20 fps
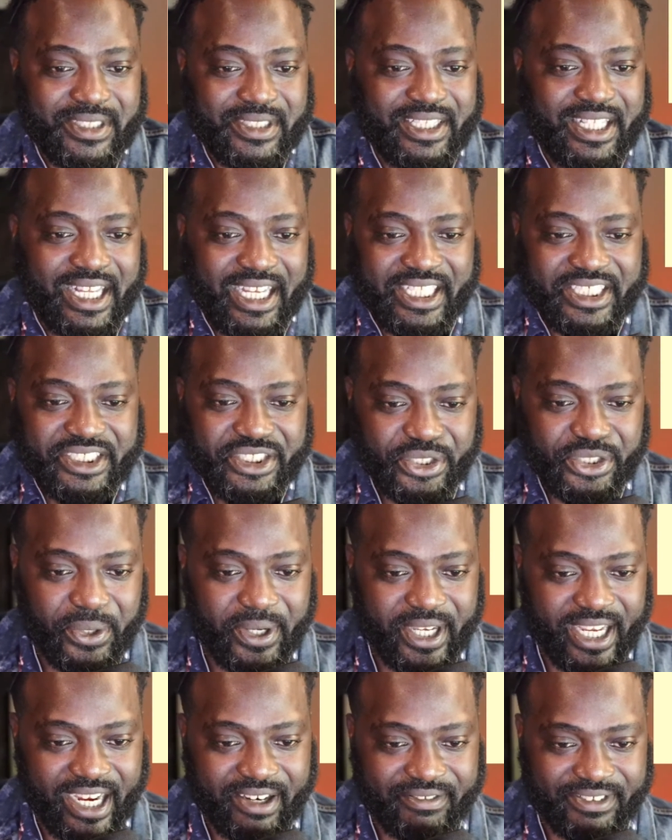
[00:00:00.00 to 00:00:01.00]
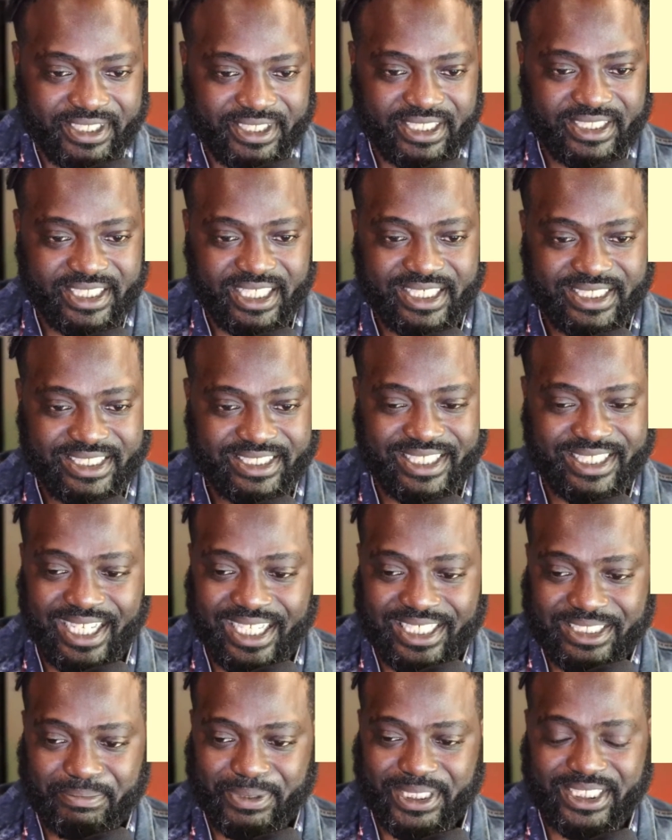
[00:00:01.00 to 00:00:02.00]
enjoy everything that he
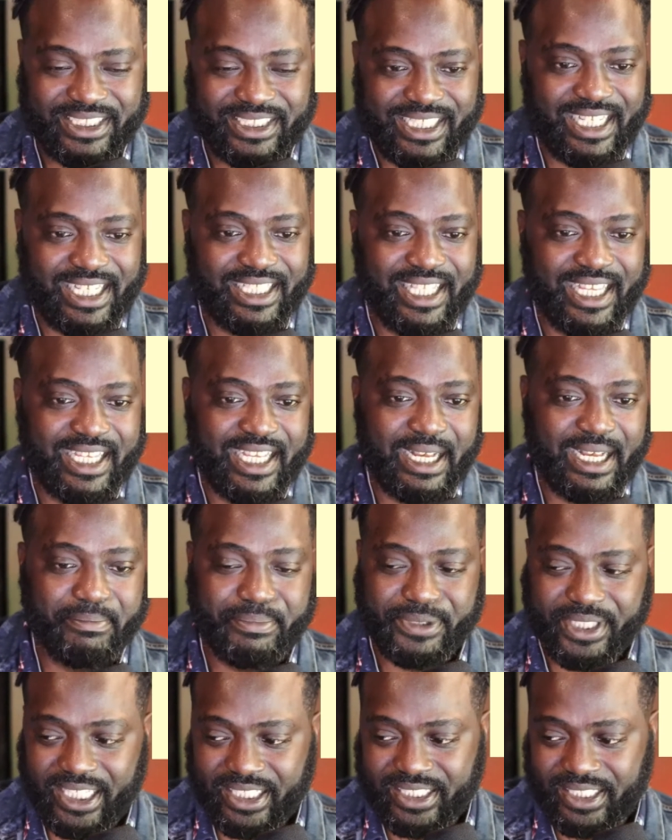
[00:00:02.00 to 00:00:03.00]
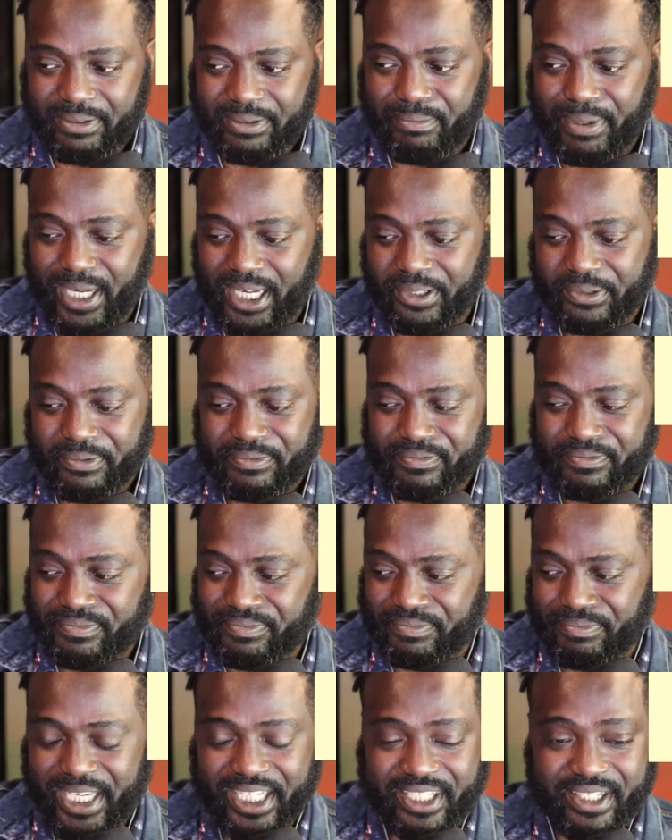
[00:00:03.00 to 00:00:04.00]
says, but it's not like I'm thinking about
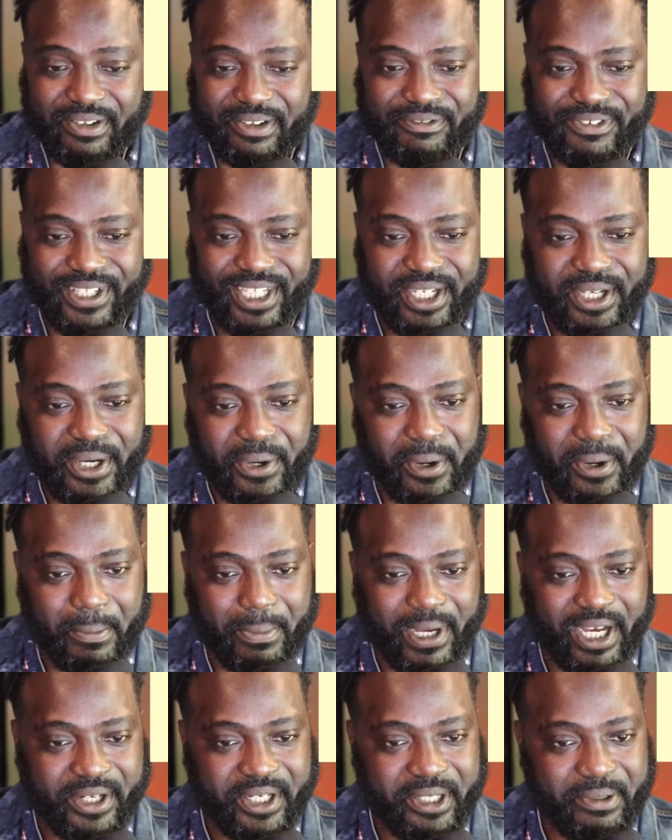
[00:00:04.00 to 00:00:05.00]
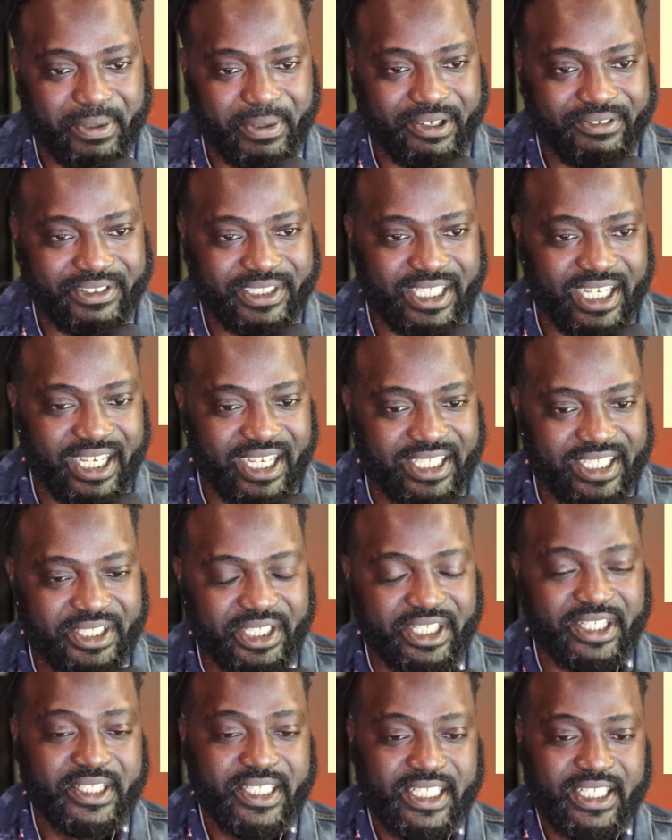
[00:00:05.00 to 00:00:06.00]
making a video about him every day.
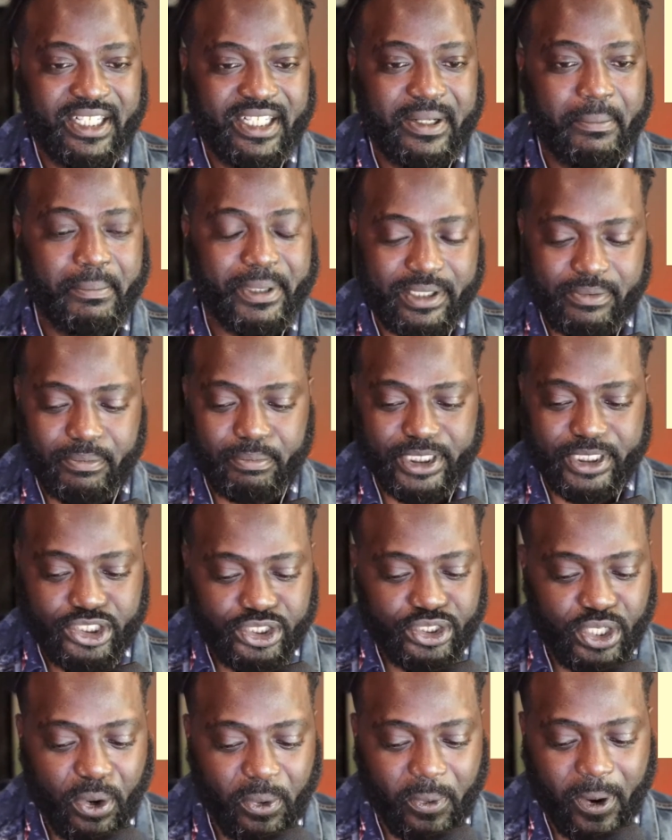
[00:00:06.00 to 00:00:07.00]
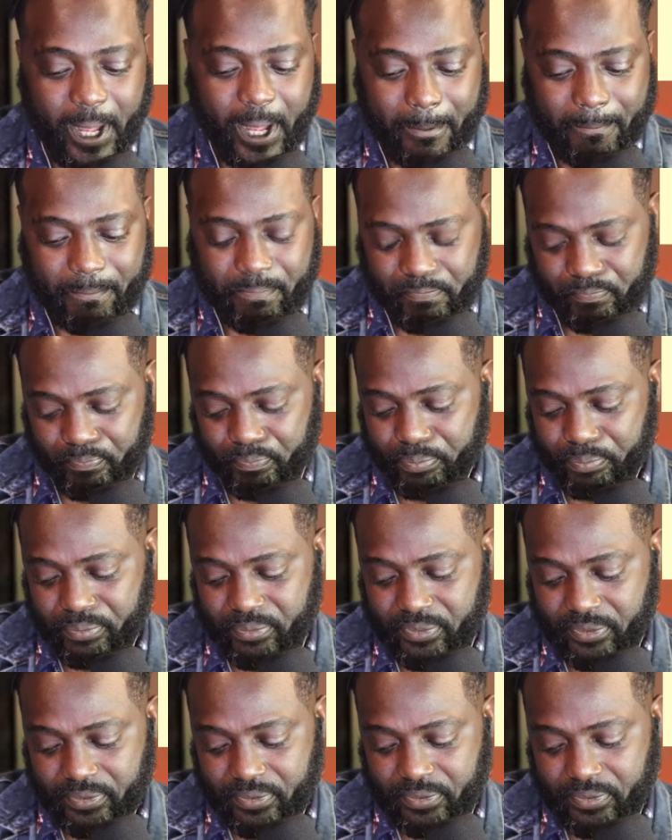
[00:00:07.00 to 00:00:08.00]
But you know what?
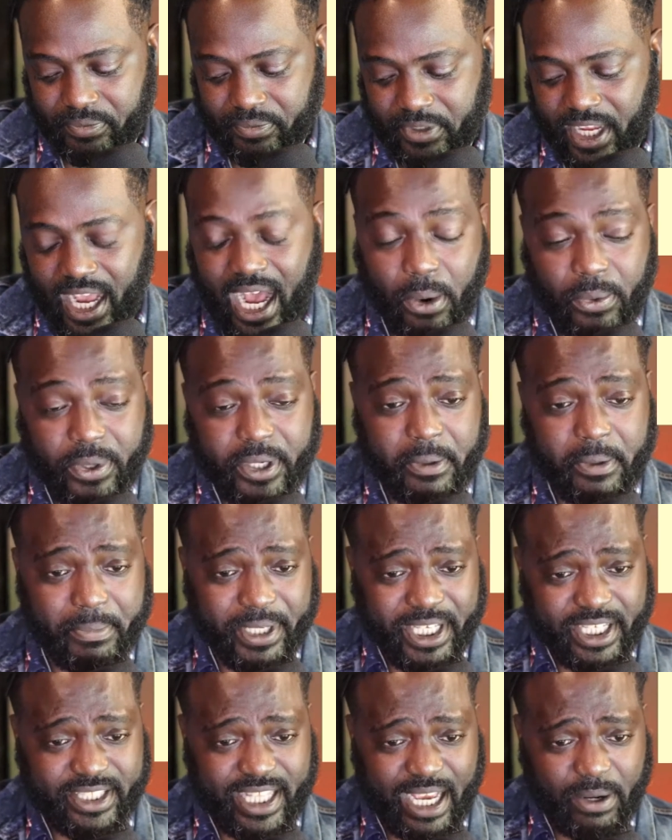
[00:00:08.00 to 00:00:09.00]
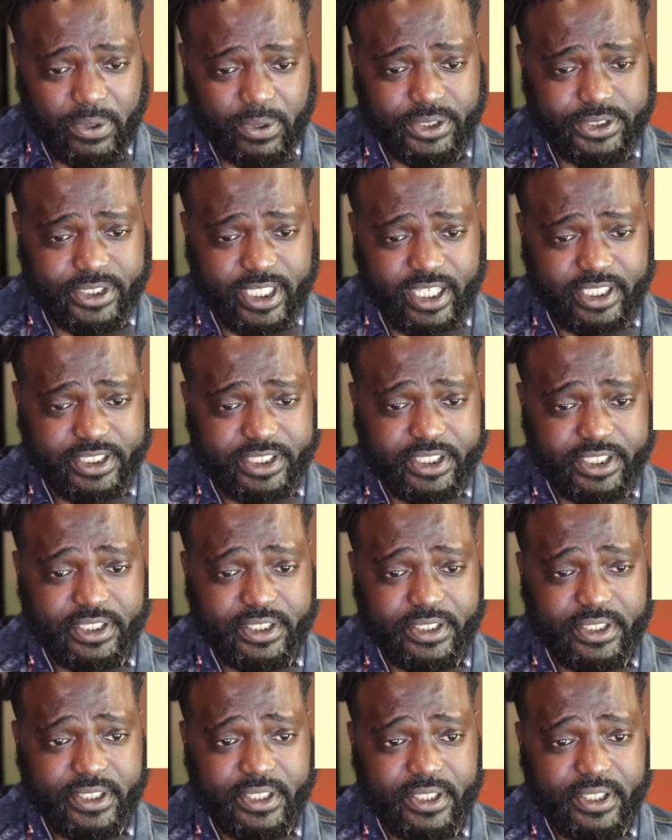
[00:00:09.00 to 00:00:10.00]
I want to be in that rotation.
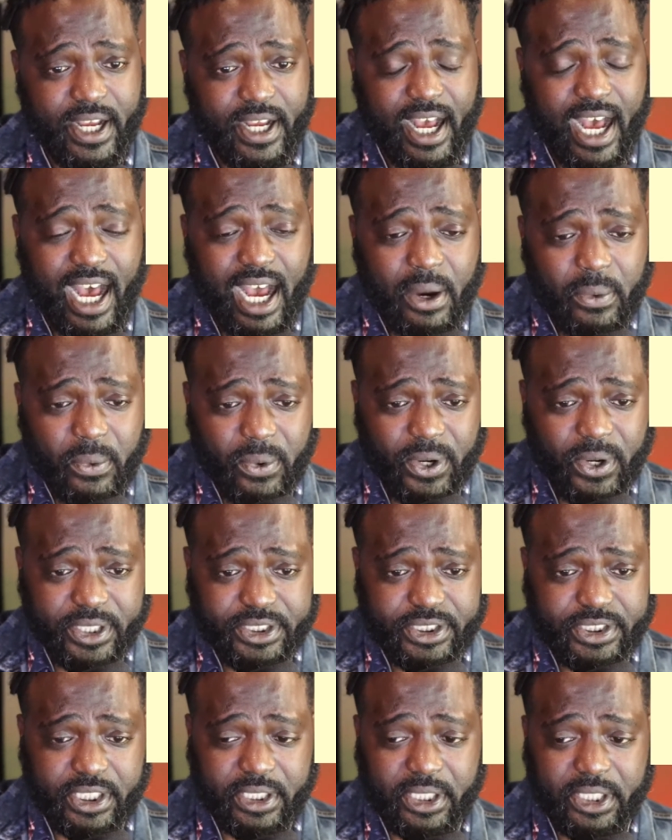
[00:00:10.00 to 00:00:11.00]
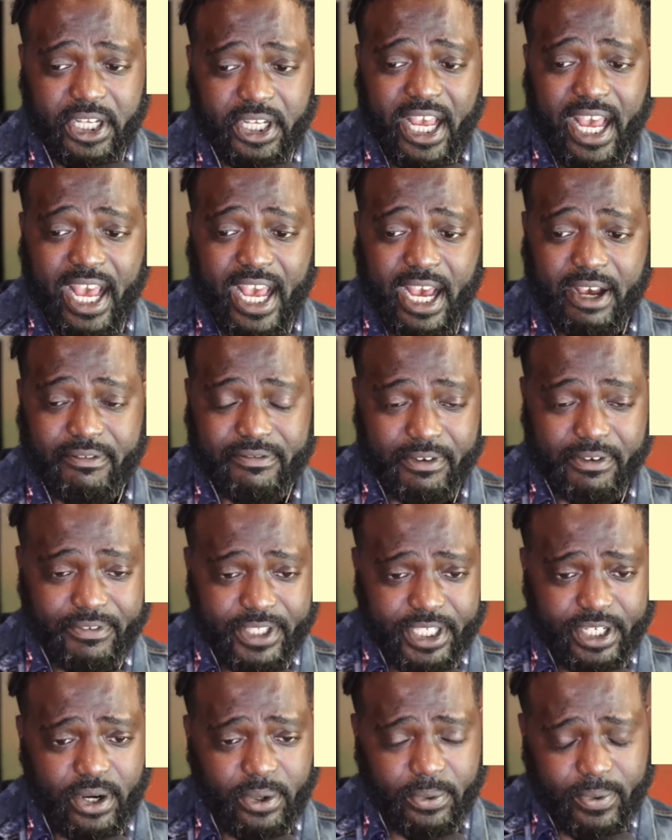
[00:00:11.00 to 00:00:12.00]
I want to have a
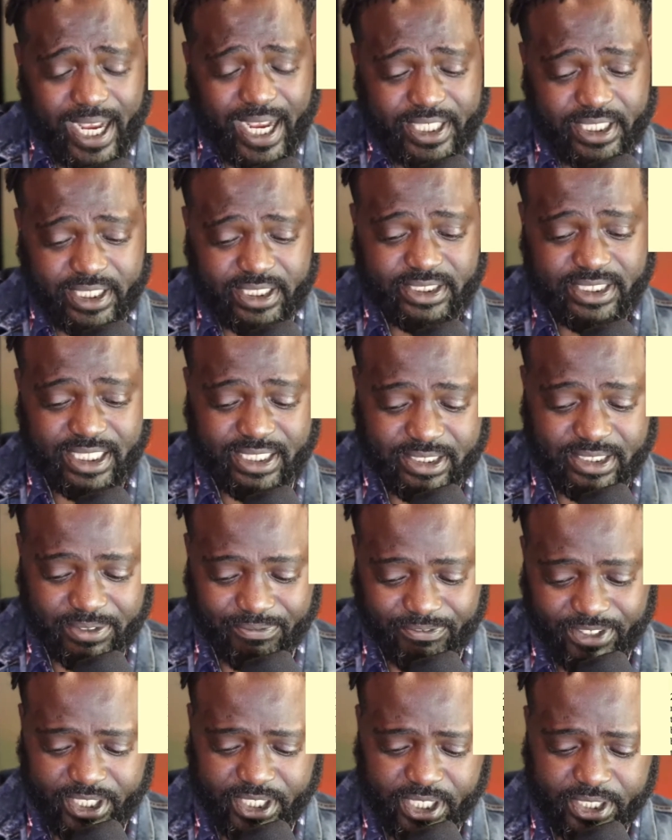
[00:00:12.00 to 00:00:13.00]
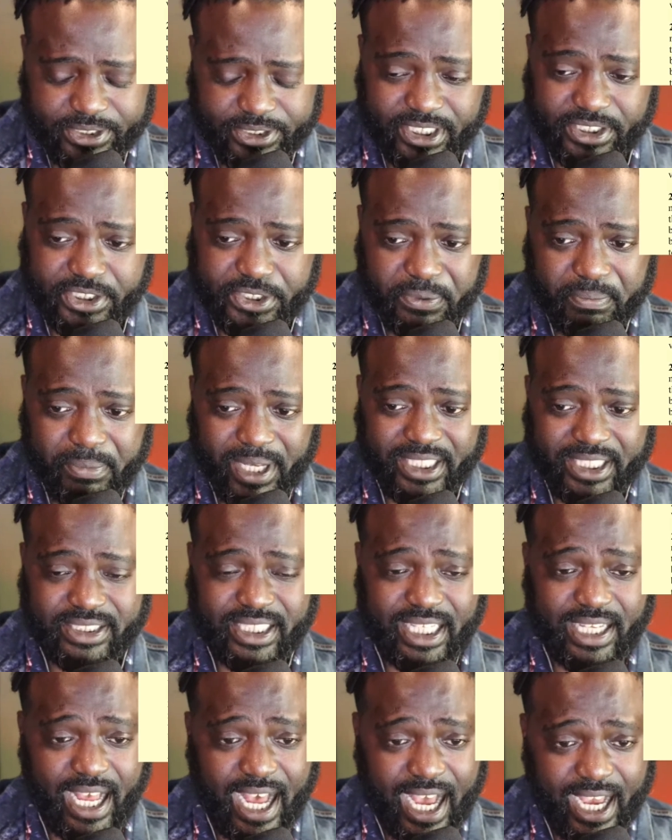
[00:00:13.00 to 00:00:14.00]
video that the videos that you make
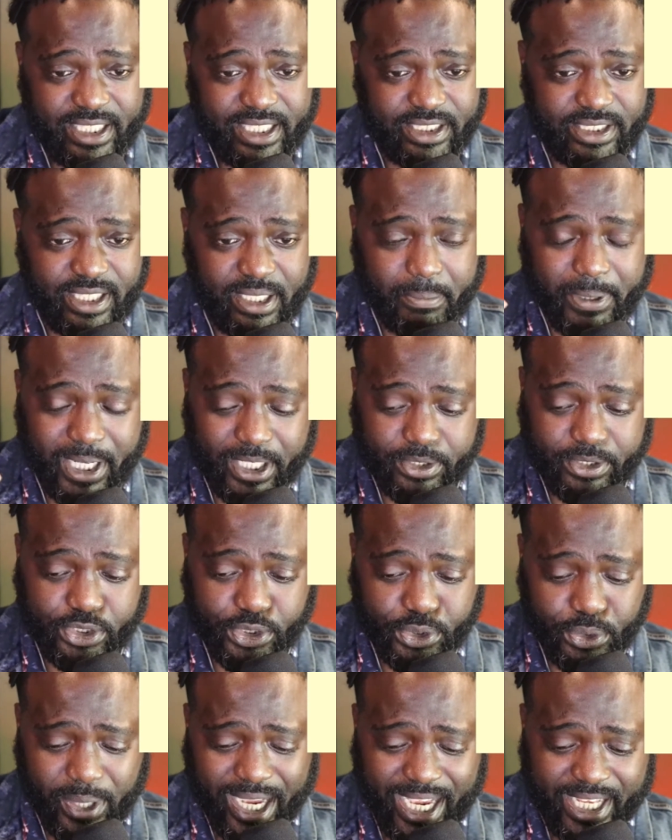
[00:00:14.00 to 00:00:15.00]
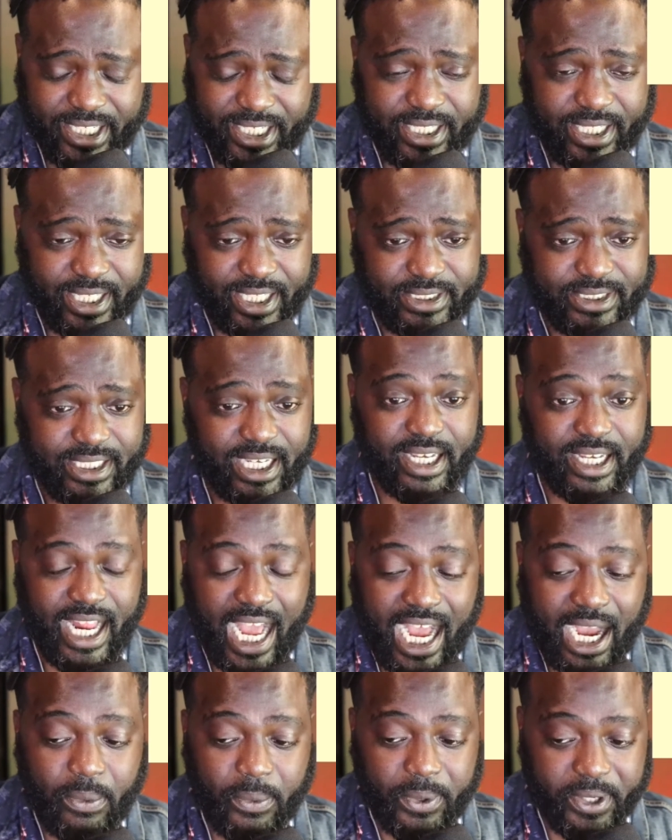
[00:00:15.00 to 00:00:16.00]
that about you hating Anton,
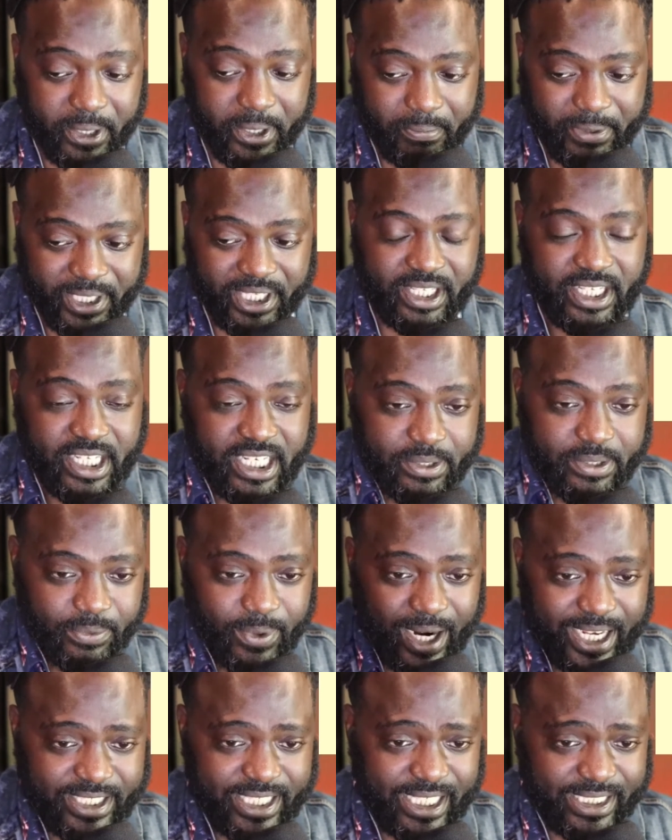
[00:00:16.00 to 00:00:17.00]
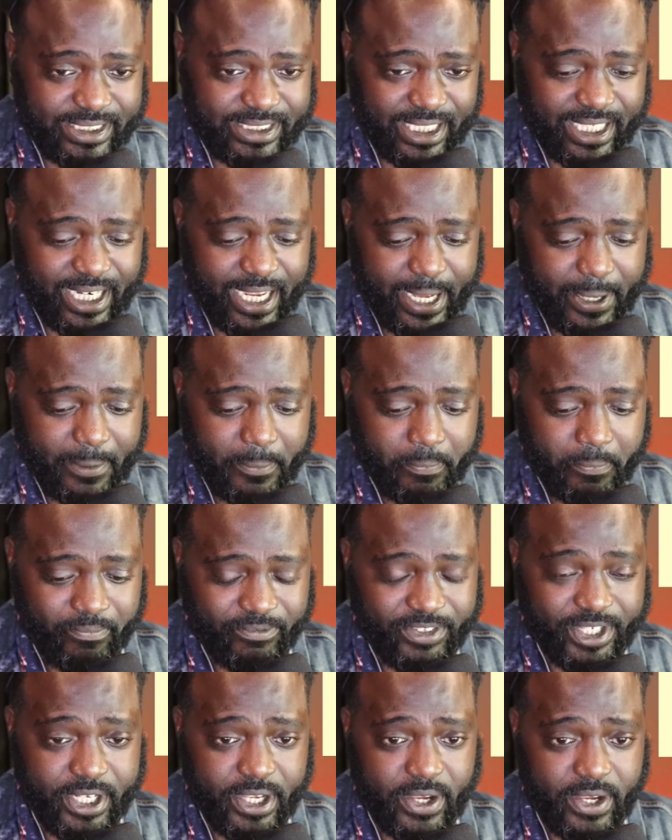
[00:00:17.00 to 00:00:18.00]
I want to be right next to that
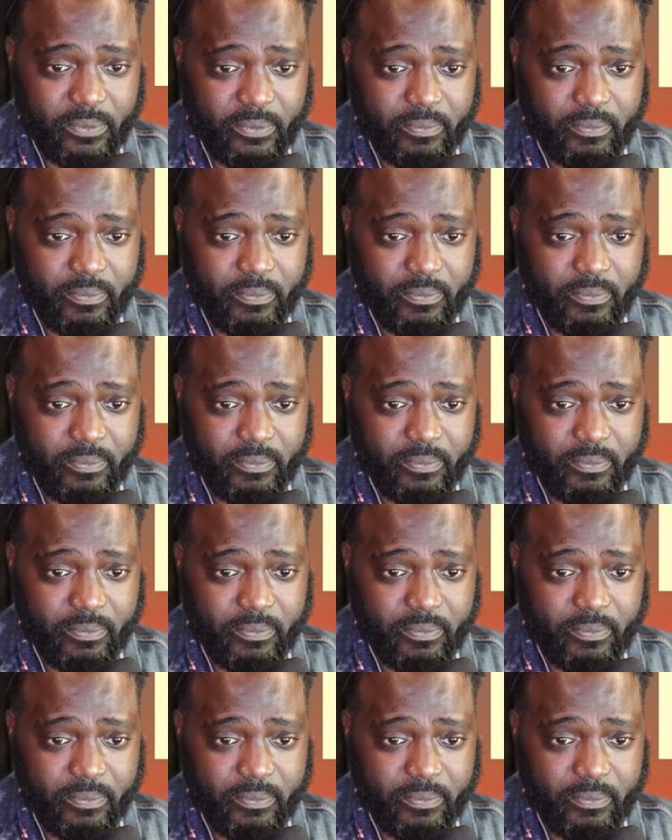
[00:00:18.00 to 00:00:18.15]
video.